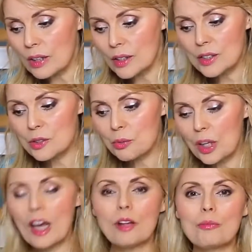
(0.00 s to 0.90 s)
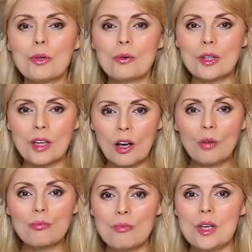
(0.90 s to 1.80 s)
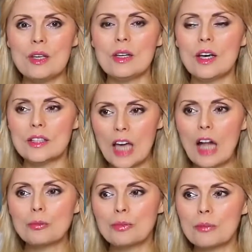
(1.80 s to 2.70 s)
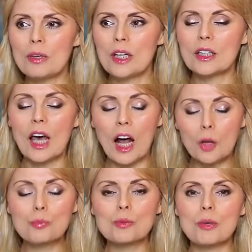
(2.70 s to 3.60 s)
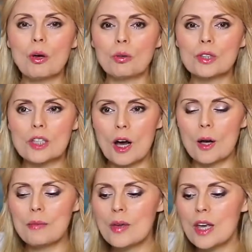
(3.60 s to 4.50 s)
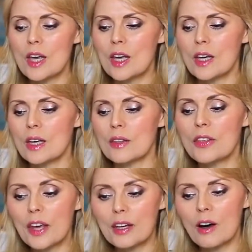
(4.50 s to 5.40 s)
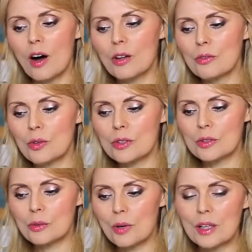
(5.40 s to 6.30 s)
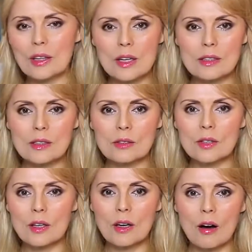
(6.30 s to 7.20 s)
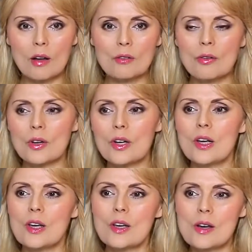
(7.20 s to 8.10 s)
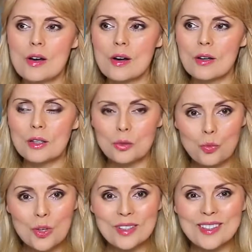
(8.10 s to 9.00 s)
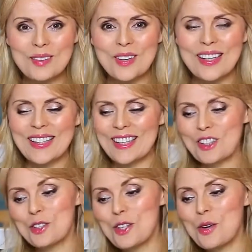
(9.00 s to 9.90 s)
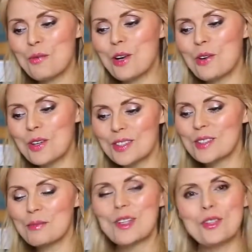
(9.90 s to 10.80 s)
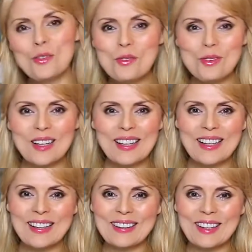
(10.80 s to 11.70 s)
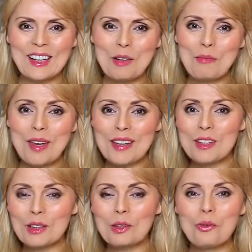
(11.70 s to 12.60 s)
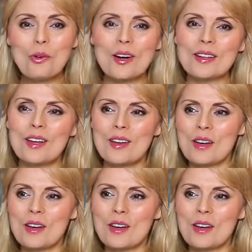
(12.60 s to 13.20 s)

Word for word: this is what help you and help me. It helped me and helps me all the time. And thank God for this great lesson. Thank God for uh, His wisdom. And today we learned something new. And uh, may the Lord